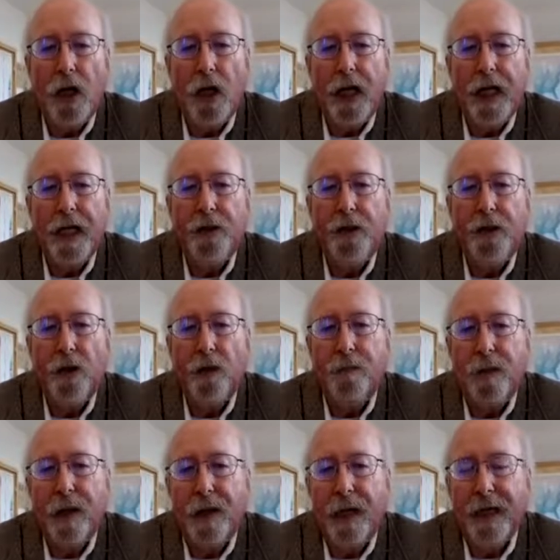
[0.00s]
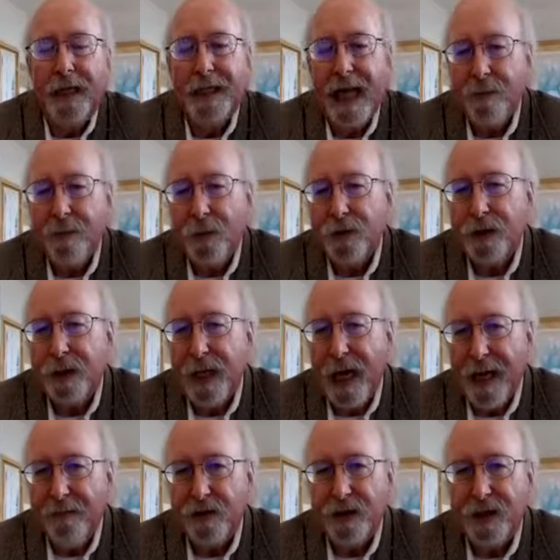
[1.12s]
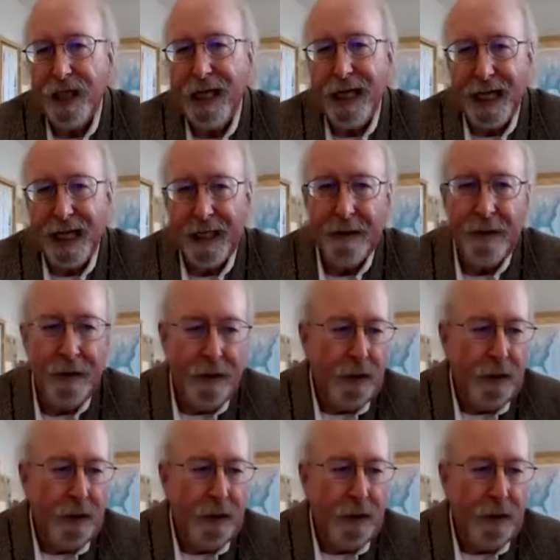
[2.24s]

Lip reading: in the examples that I've seen,